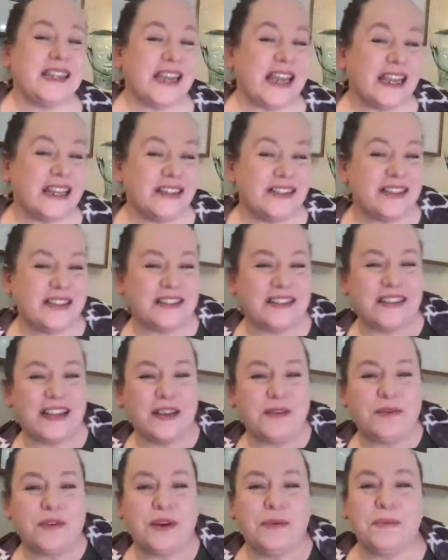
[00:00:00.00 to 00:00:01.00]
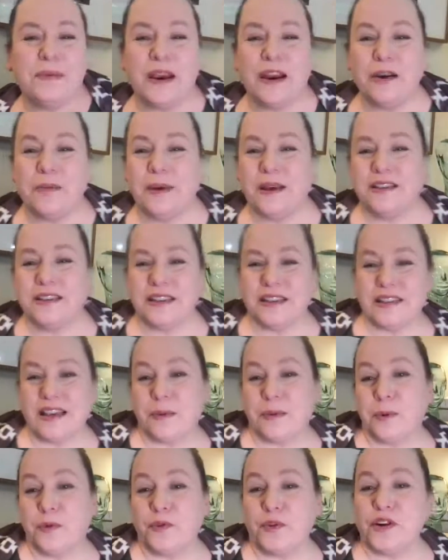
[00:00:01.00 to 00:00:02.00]
H says savory. Maribel says I
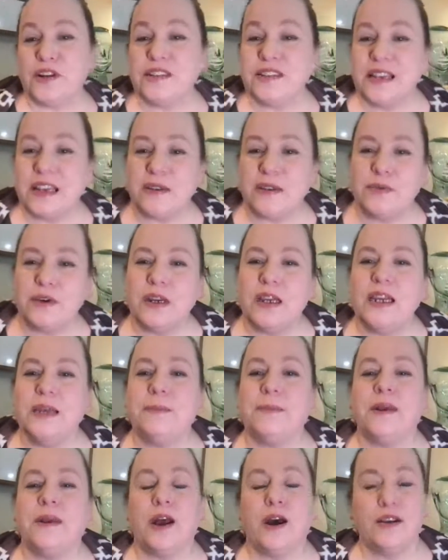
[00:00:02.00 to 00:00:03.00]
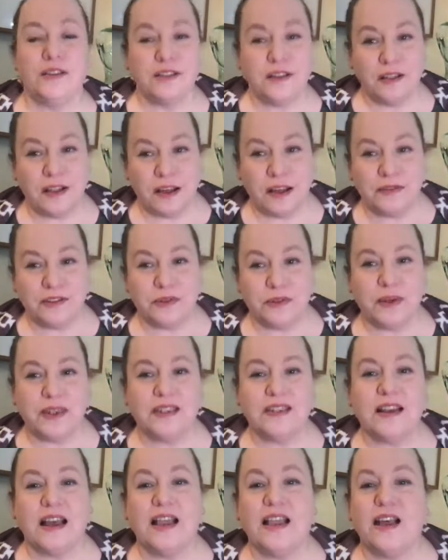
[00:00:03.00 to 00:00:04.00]
prefer savory, but also love sweets.
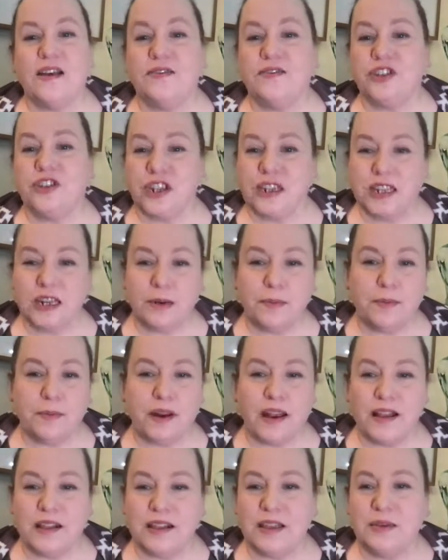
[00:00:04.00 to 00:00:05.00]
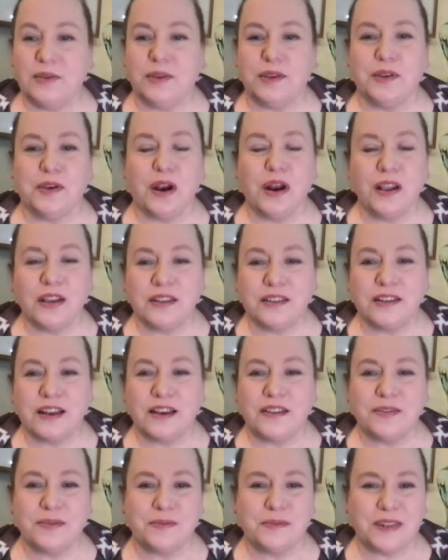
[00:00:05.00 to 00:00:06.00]
I love chicken and broccoli with garlic
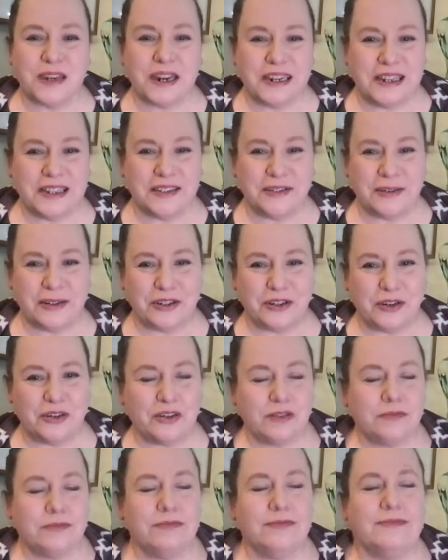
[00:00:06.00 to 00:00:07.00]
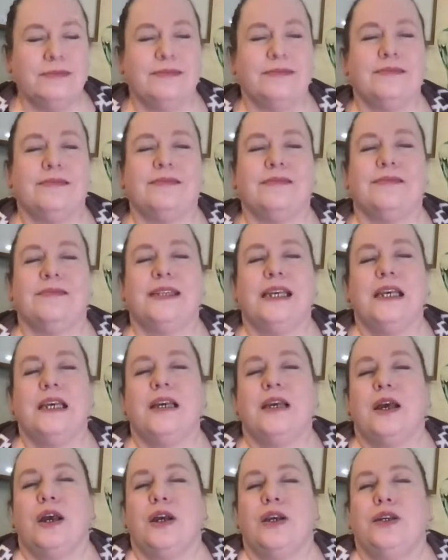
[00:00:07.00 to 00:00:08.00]
sauce from Chinese restaurants.
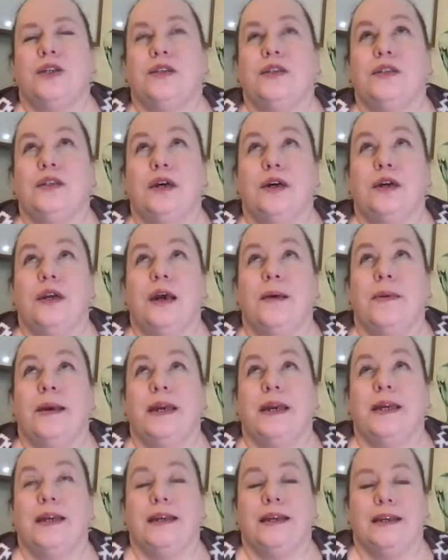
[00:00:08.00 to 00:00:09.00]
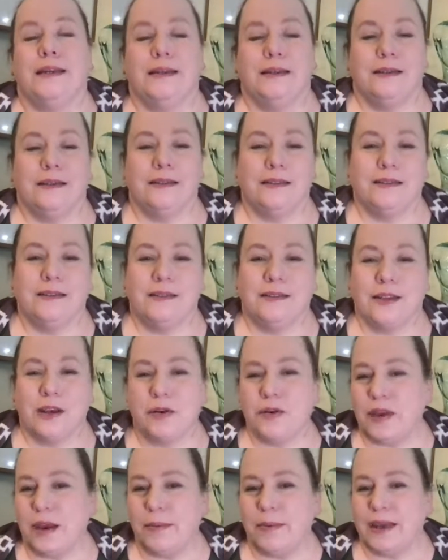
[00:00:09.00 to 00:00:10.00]
So yummy. So
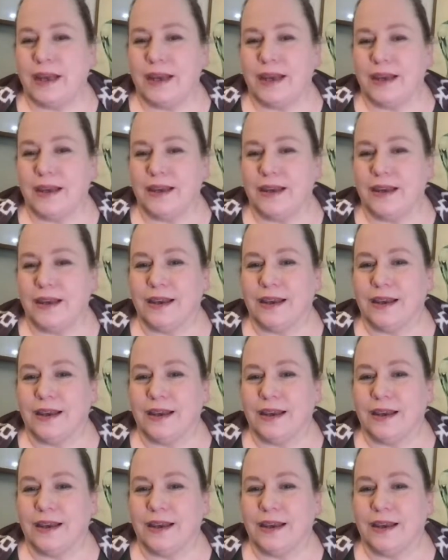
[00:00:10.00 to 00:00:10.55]
yummy.